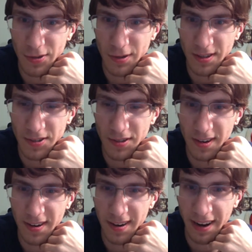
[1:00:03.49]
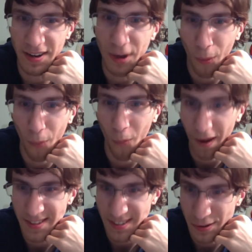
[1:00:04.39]
crit trigger, and I don't
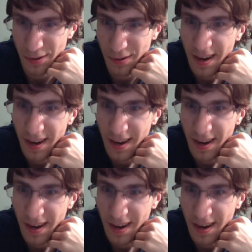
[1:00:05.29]
want to.